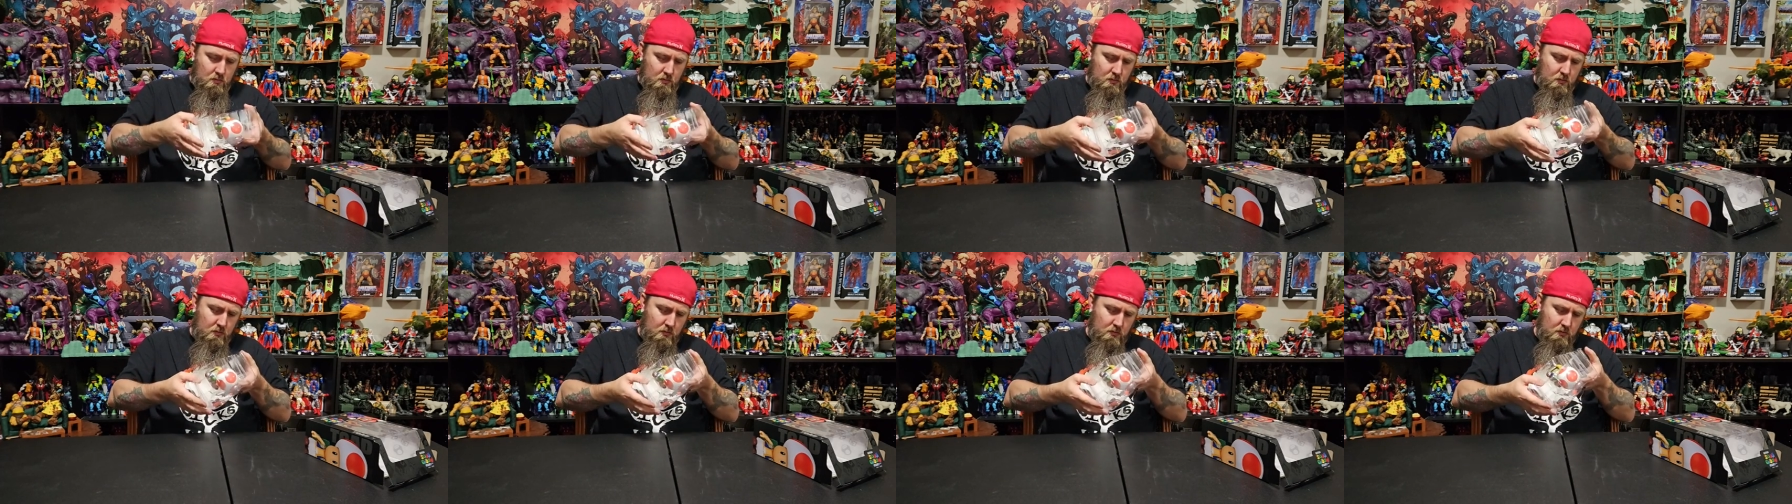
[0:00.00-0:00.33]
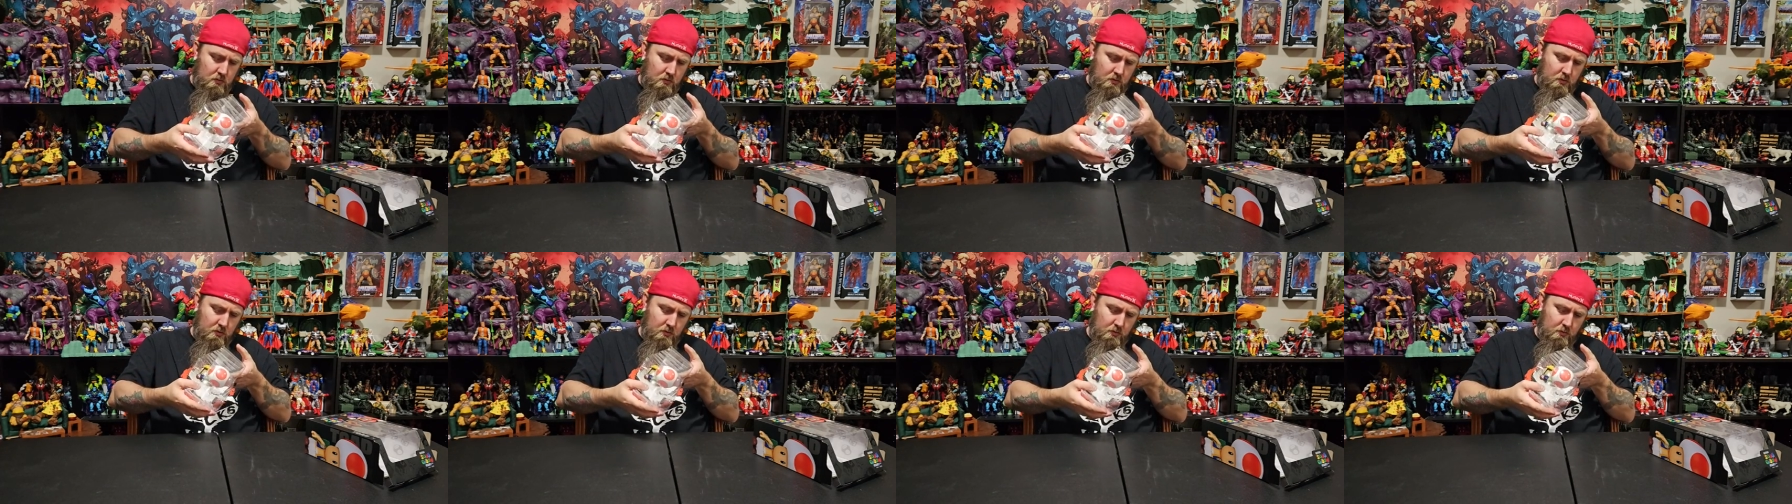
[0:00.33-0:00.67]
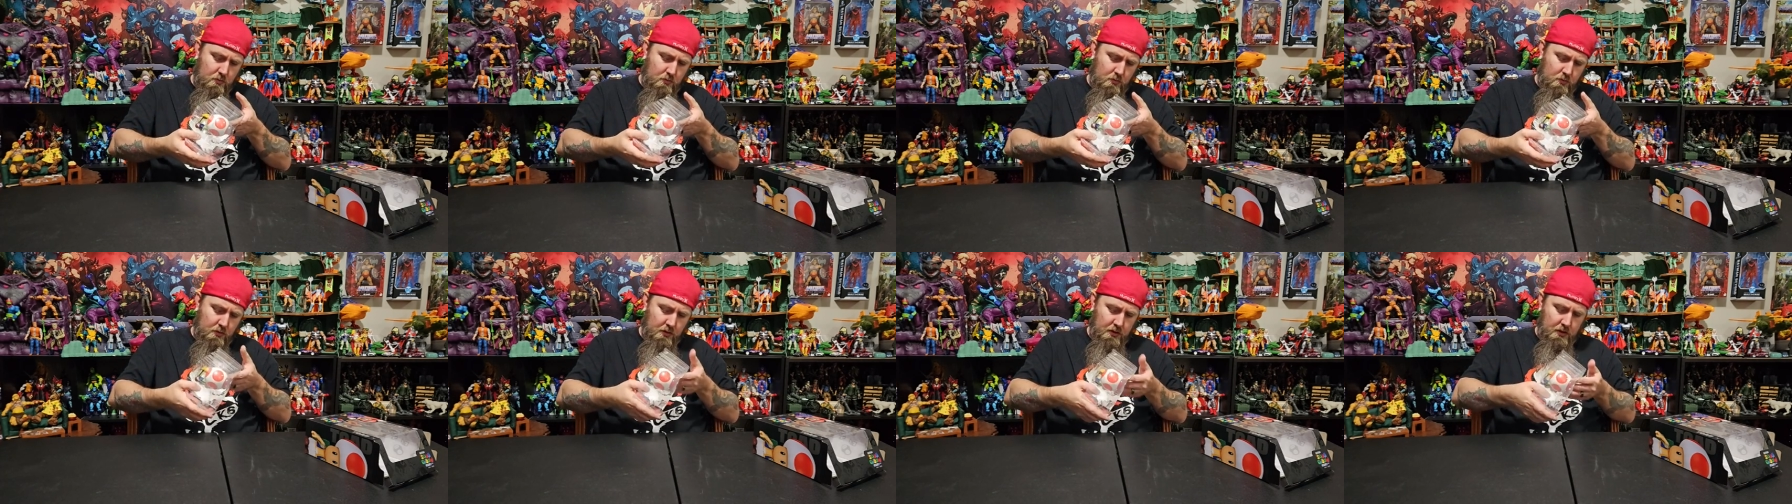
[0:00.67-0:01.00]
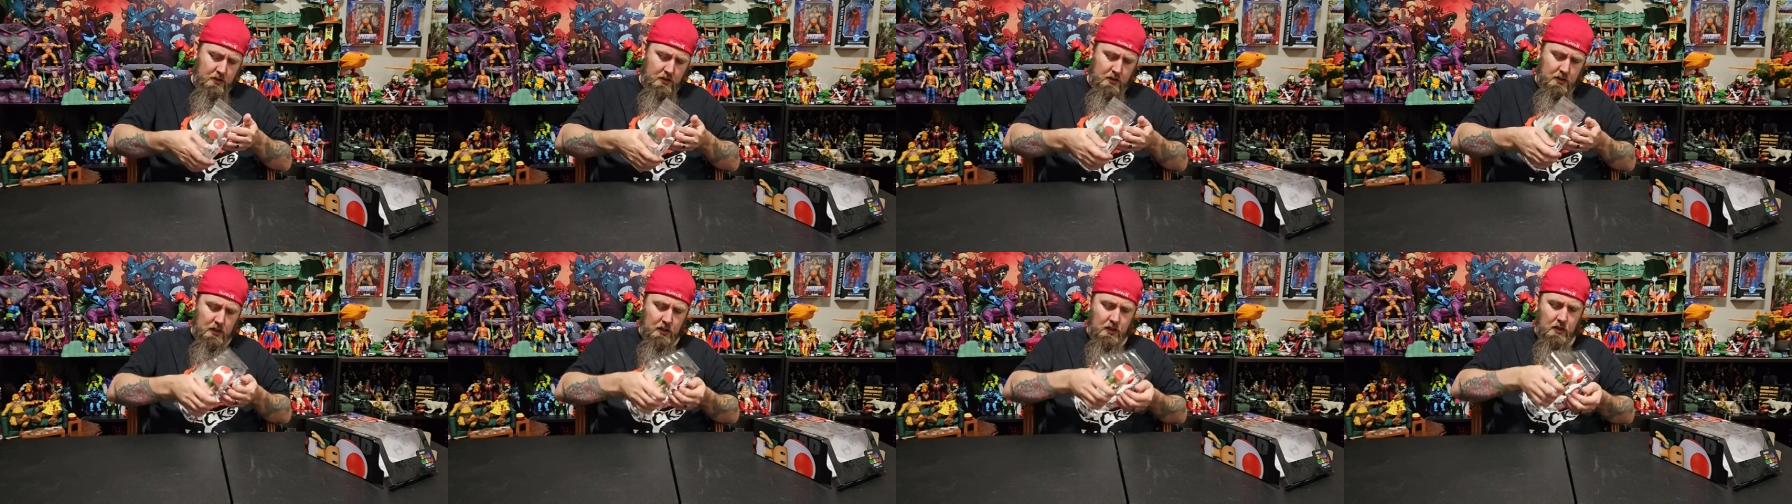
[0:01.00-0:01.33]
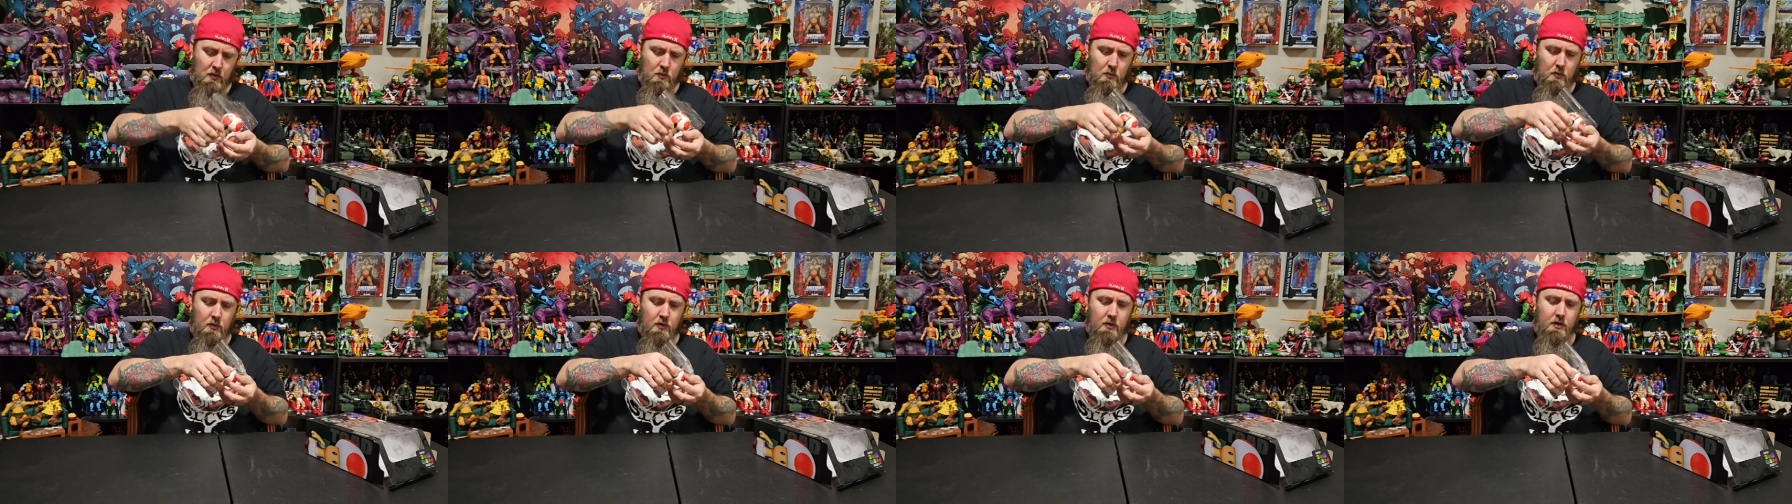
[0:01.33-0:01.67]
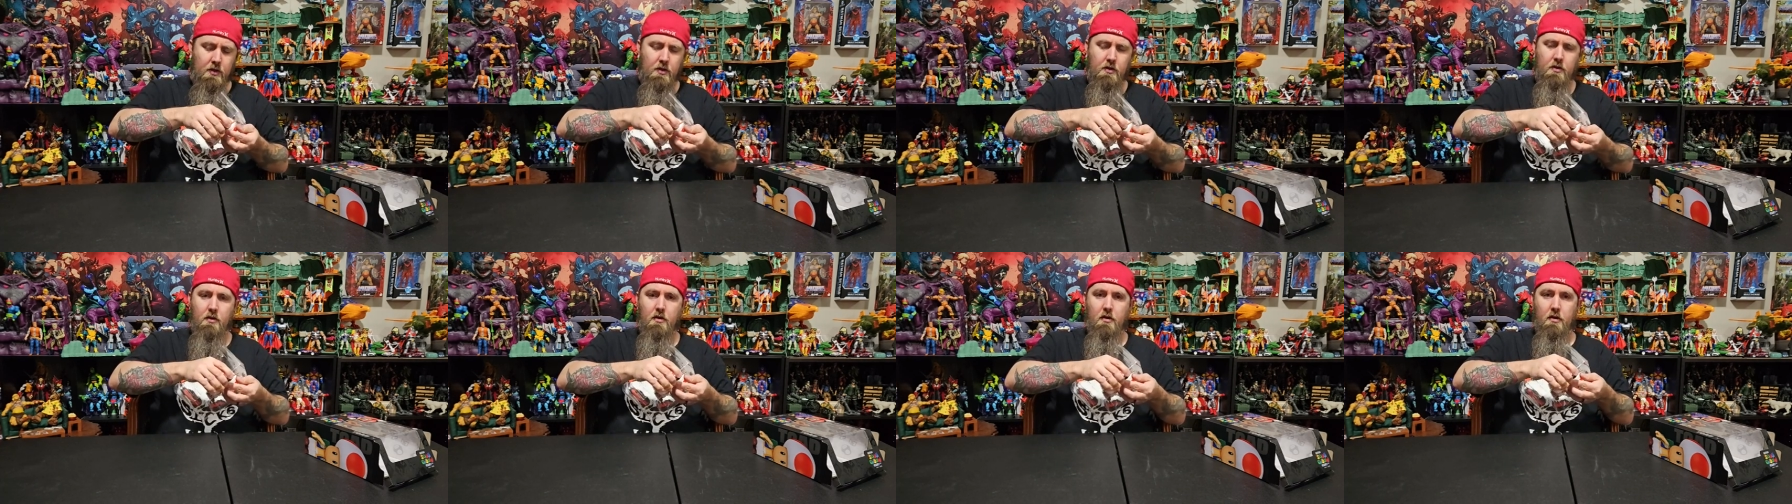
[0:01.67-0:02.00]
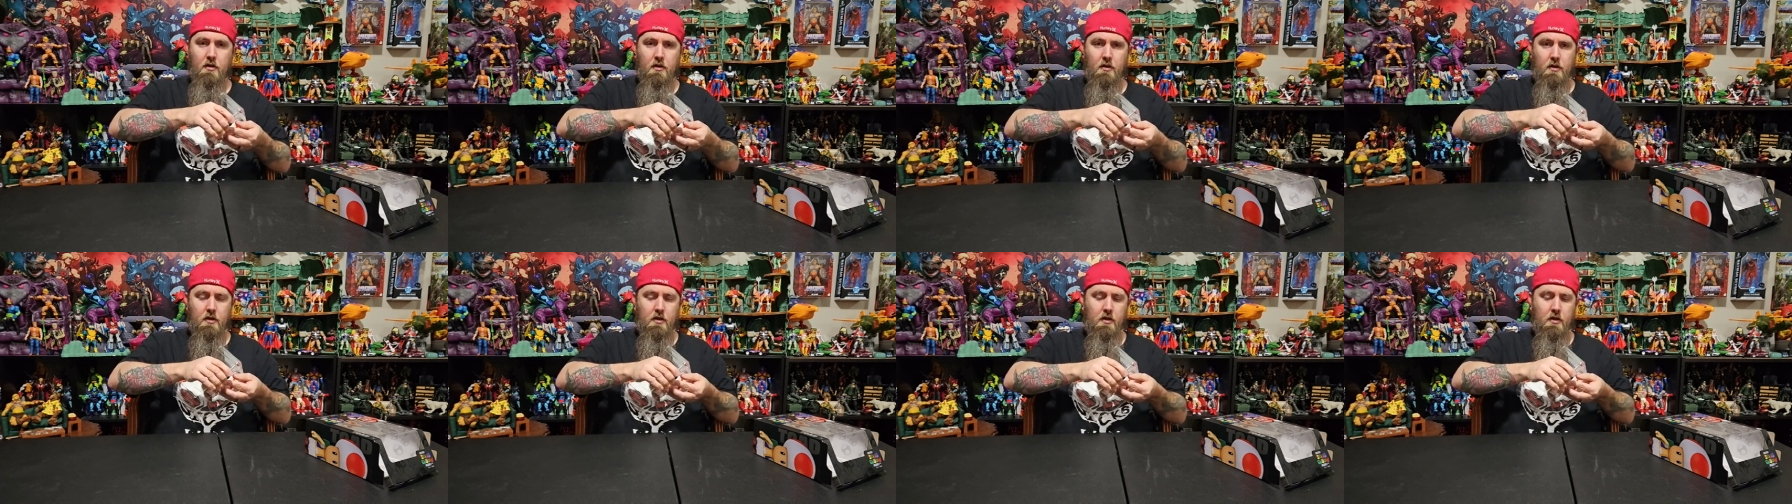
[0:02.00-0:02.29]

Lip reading: Oh boy. I wonder